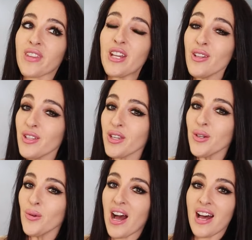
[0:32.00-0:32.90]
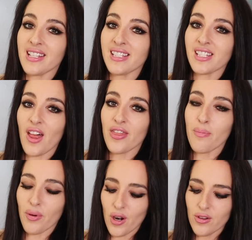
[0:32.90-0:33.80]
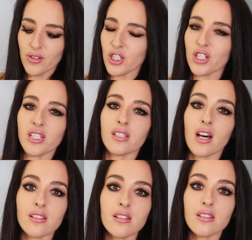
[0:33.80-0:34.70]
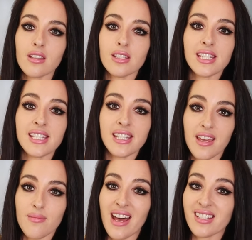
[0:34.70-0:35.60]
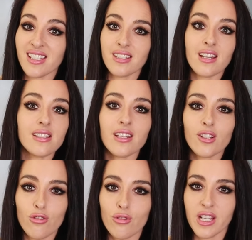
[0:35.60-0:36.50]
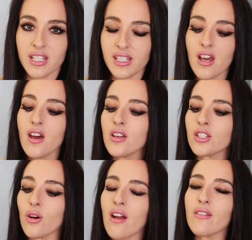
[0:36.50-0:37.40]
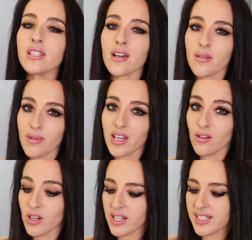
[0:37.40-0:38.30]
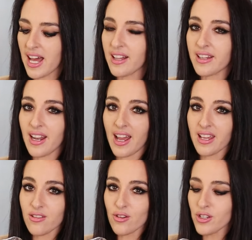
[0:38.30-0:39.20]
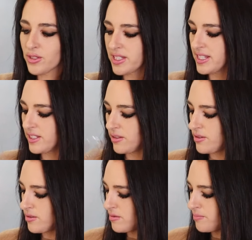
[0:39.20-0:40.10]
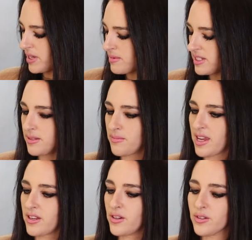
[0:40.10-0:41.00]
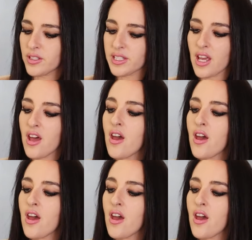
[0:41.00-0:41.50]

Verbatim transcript: here in the US, the produce just doesn't taste the same as it does in Greece. So every time I'm making Greek salad, I either use these little baby tomatoes